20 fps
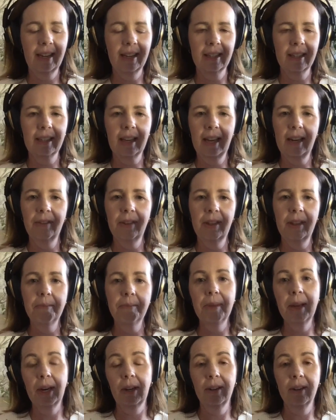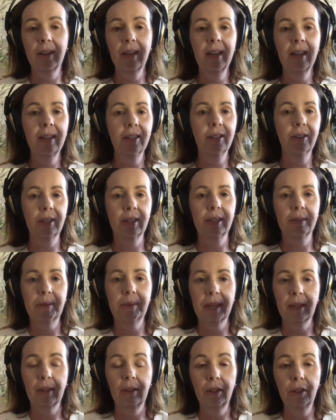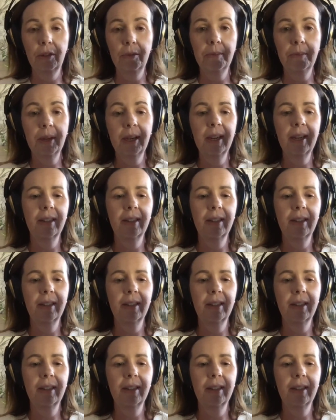It's kind of in the middle, so it's a big loop.